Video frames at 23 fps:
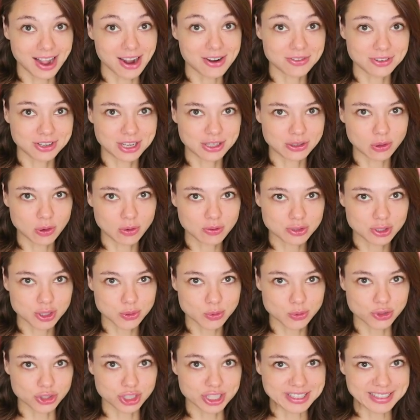So are you ready
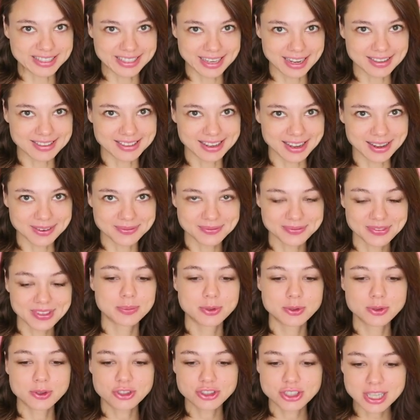for listening? I
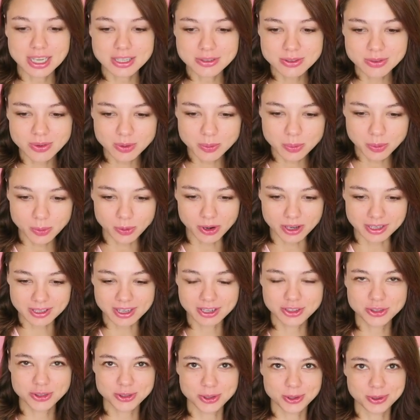am. I'm gonna read from
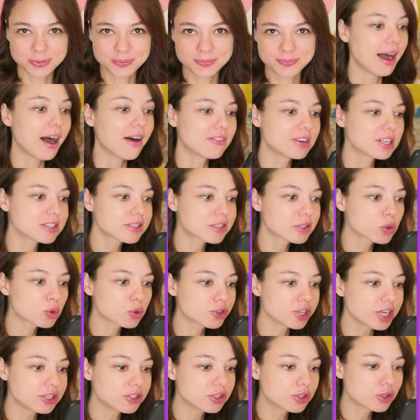my laptop, so
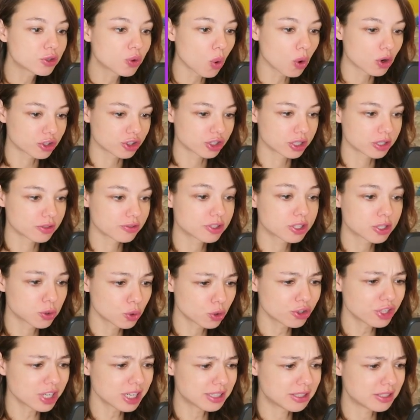listen carefully,
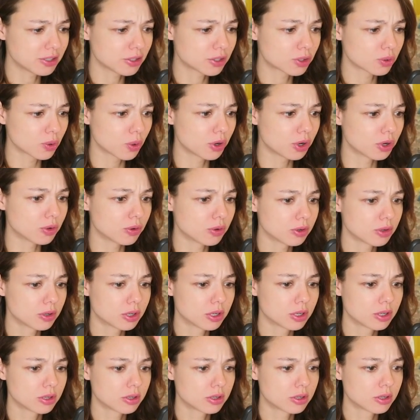guys. Do you hear me?